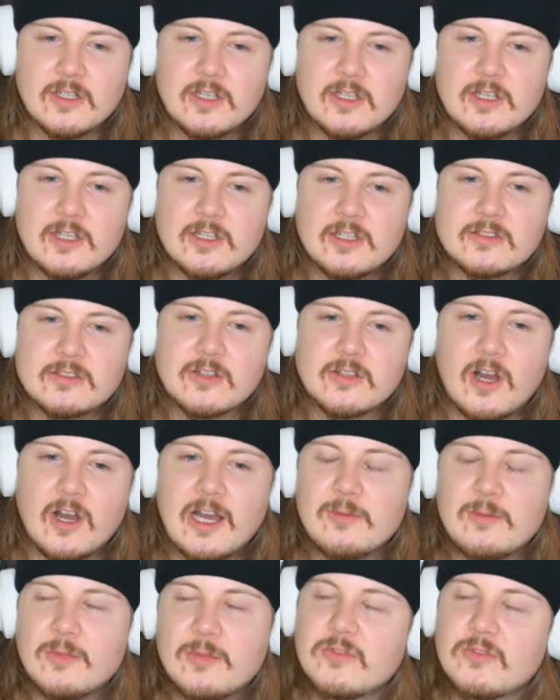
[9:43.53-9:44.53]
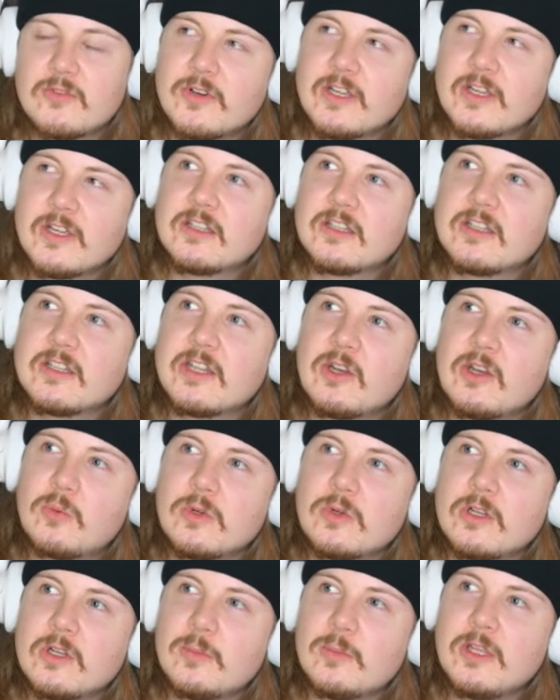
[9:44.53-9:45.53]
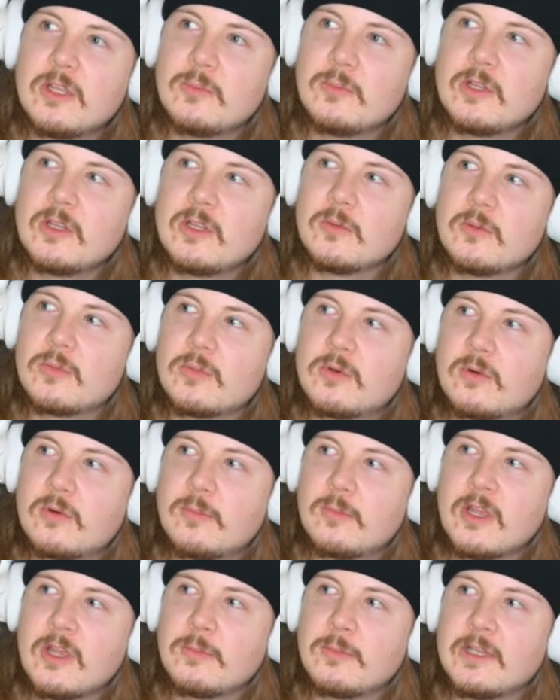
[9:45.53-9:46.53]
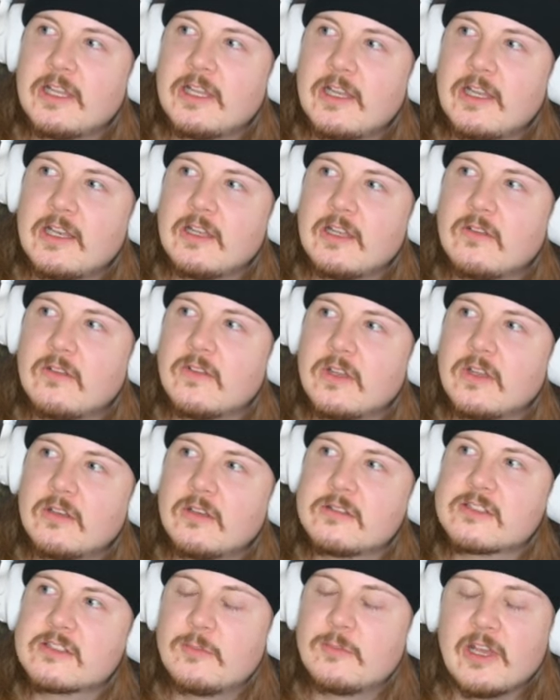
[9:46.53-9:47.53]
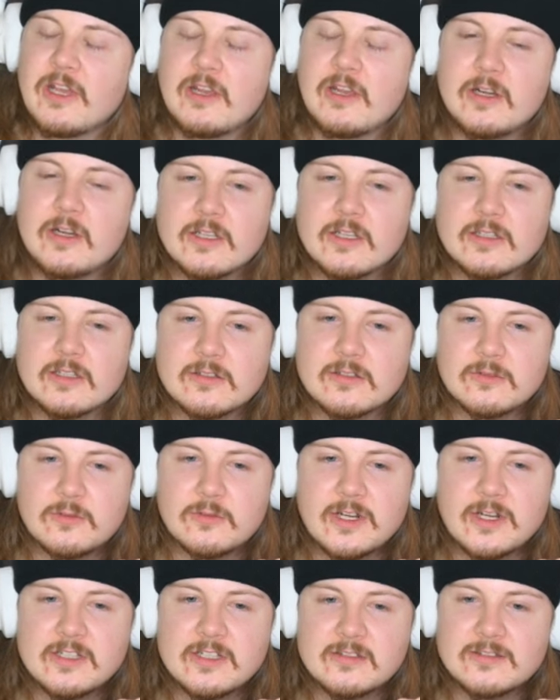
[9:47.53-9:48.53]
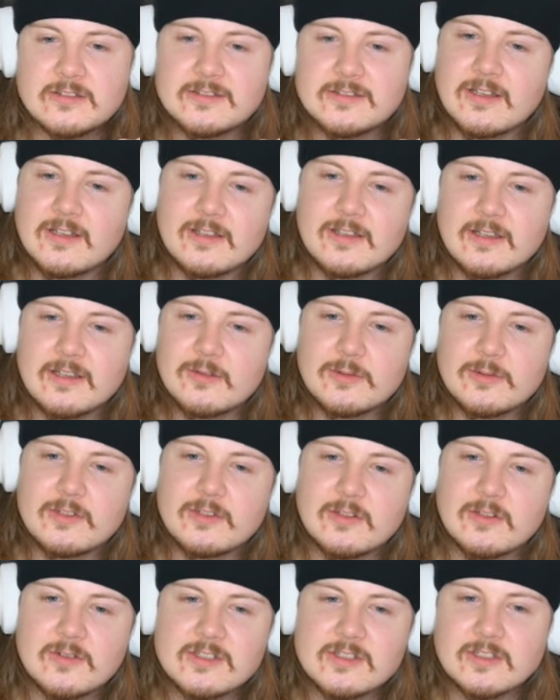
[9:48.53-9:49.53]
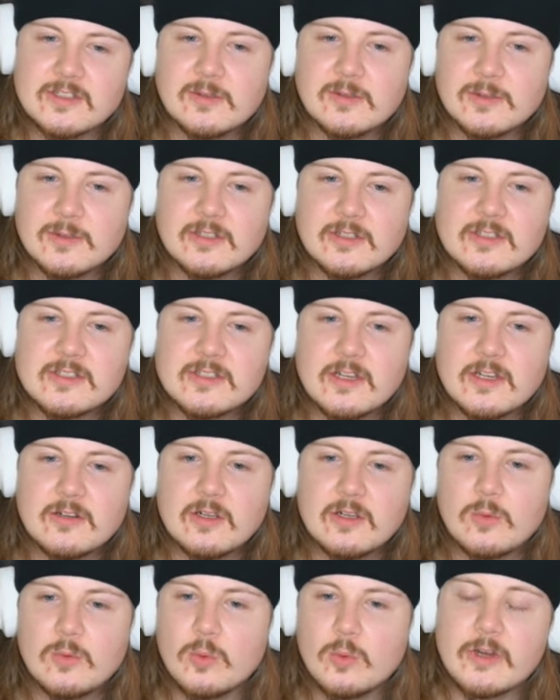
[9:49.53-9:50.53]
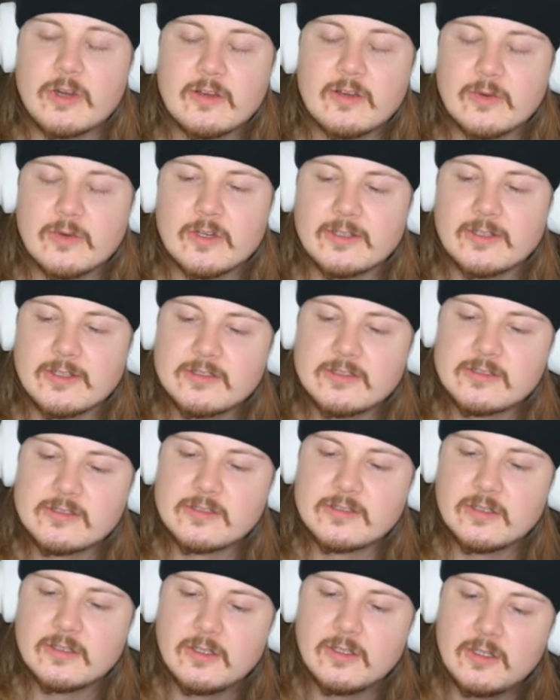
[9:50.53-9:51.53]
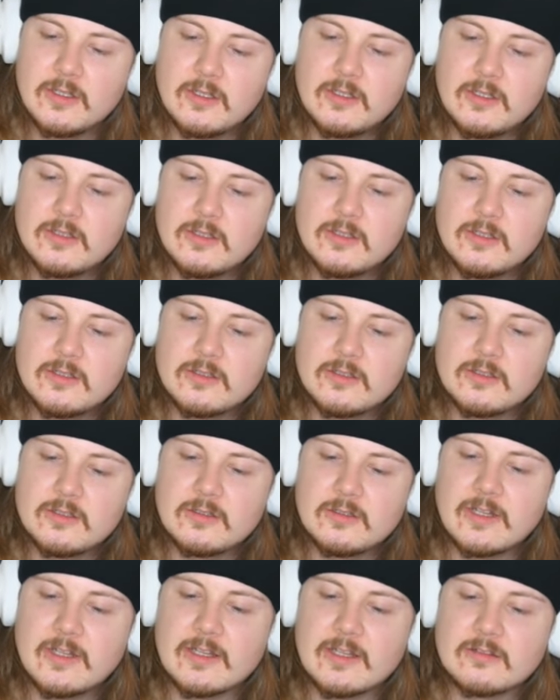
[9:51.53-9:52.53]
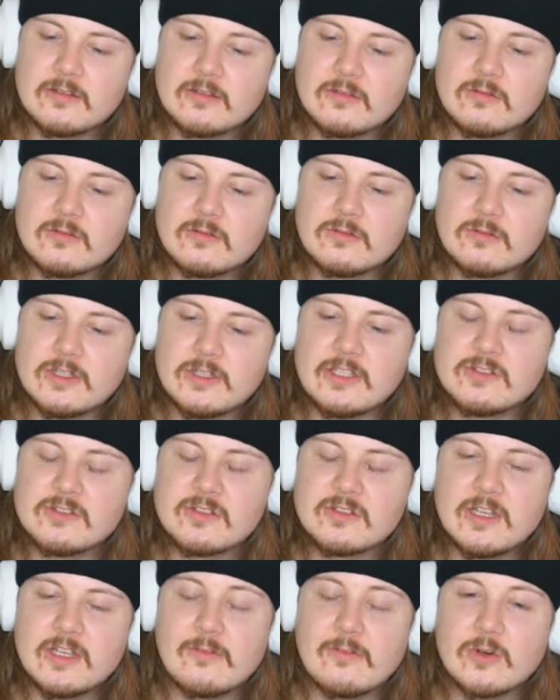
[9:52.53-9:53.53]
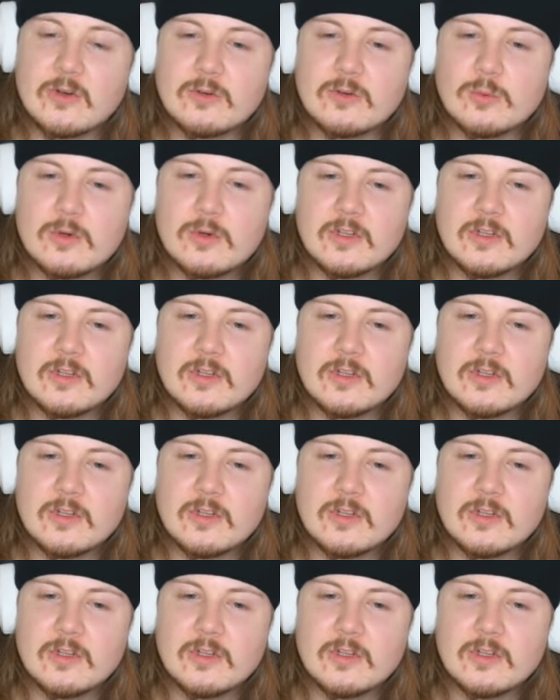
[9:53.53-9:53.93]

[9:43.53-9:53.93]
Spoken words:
So I'm afraid that there will be people, maybe they live in some area that Horizon is like, yeah, we don't give a shit about this area or whatever, I guess, that they just never will get